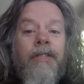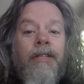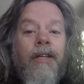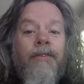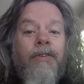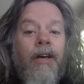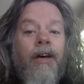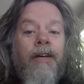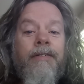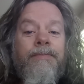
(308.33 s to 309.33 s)
that love
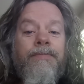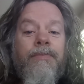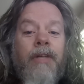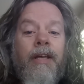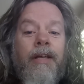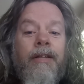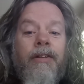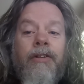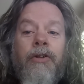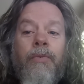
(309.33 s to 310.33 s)
God and
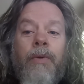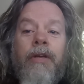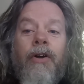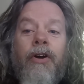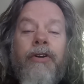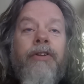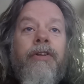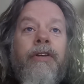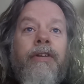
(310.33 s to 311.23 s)
they're a little weak-hearted,